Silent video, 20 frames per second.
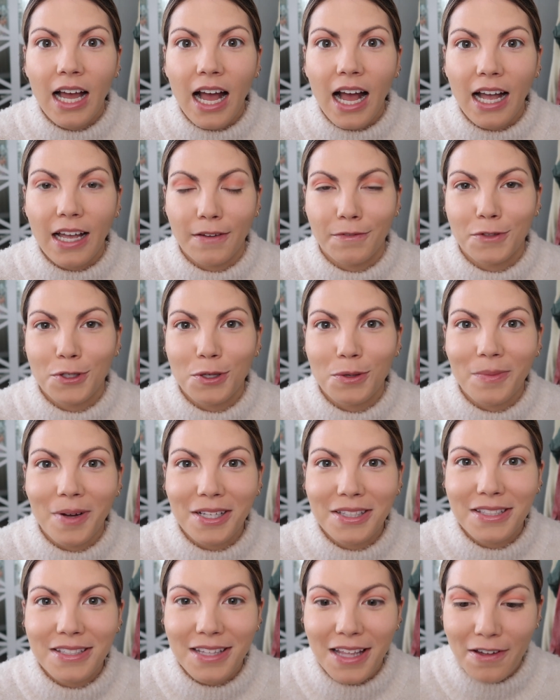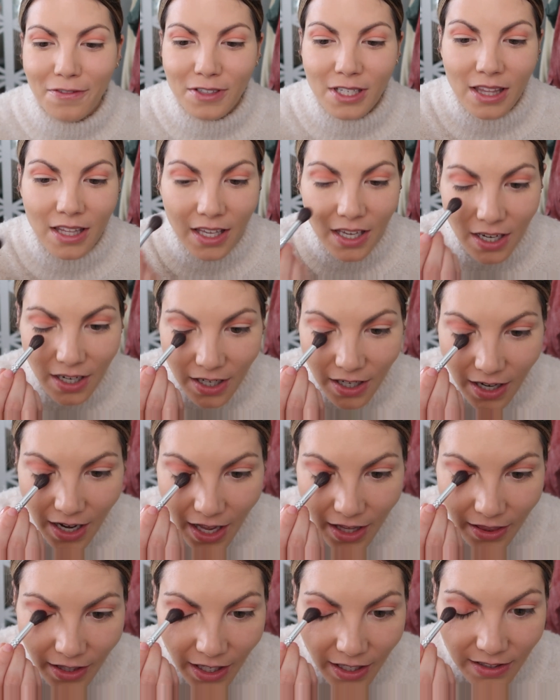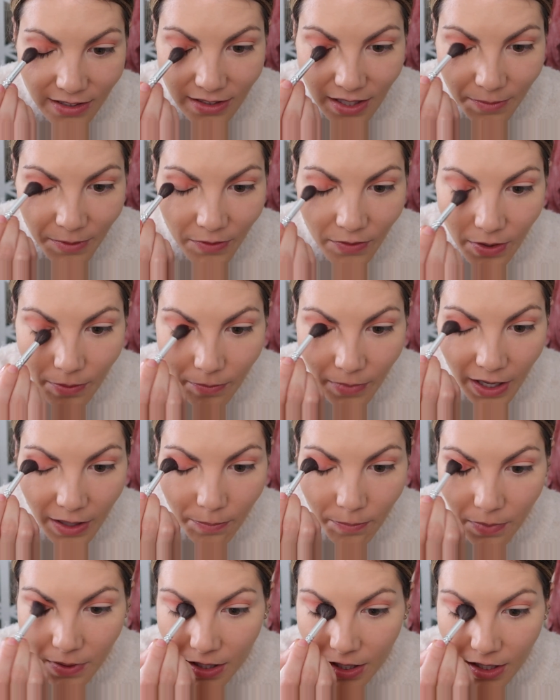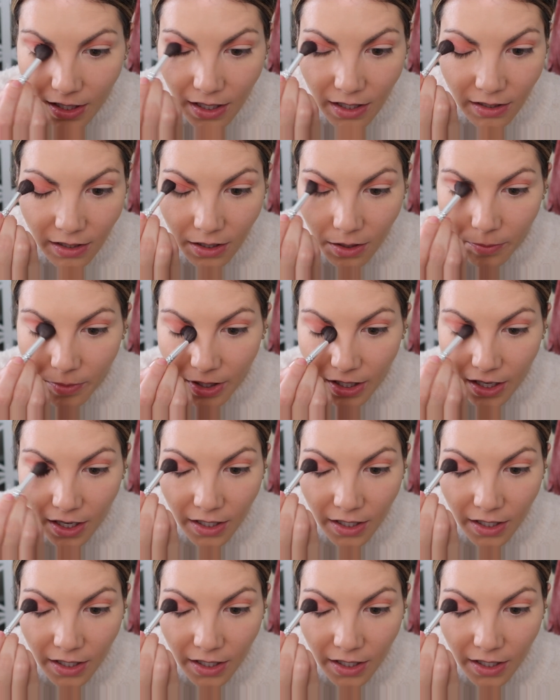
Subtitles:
I have 2 months left in the year and like some of it might be a little bit